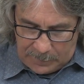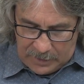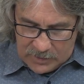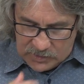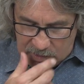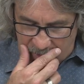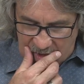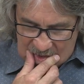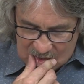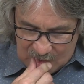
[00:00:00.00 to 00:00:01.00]
So
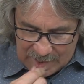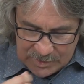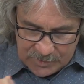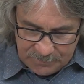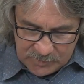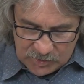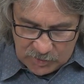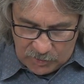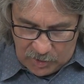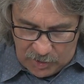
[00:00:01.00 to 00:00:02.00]
it says,
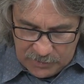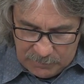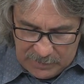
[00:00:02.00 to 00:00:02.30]
so all the